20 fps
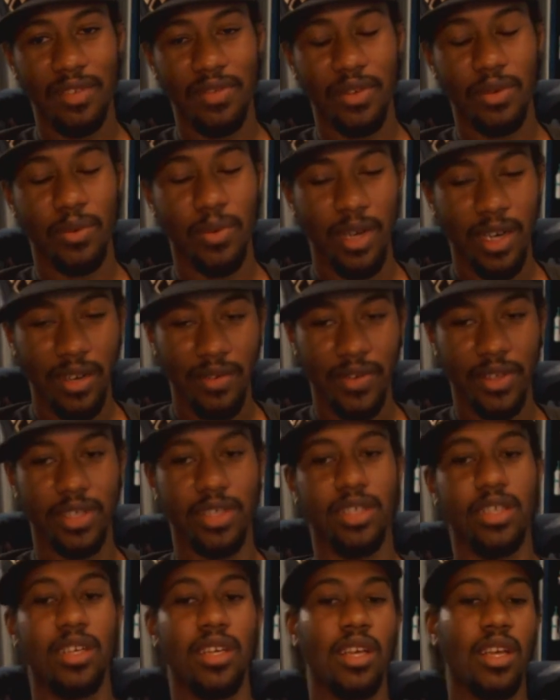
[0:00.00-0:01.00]
eleven,
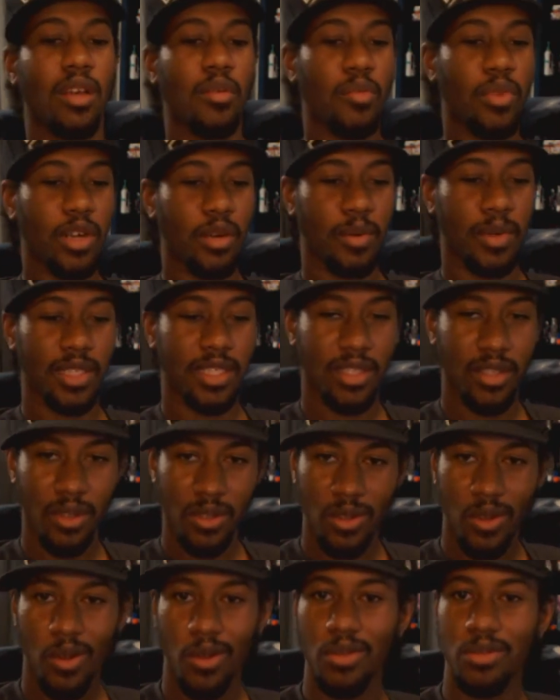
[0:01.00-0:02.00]
whatever. Pretty much,
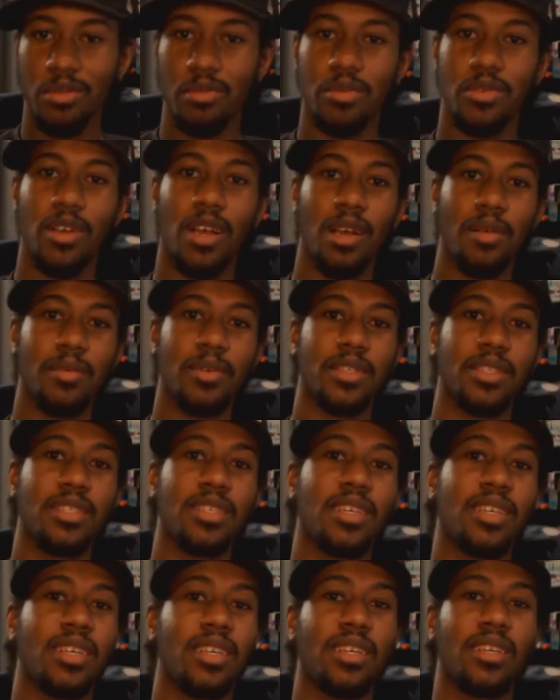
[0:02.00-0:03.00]
those are old
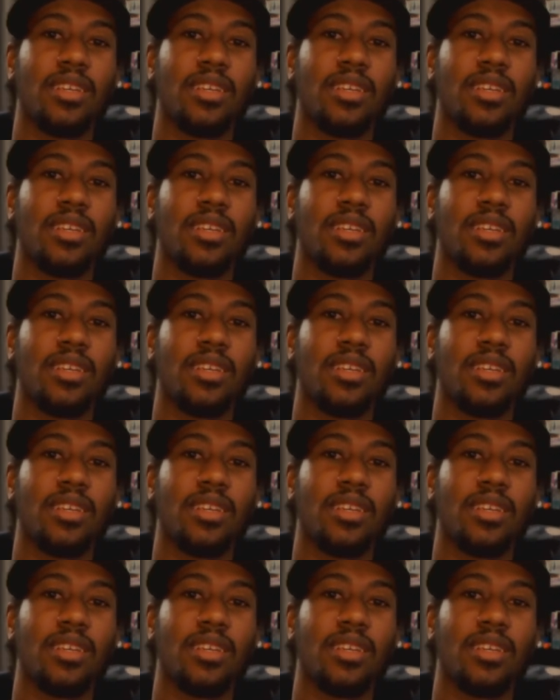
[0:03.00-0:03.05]
subscribers.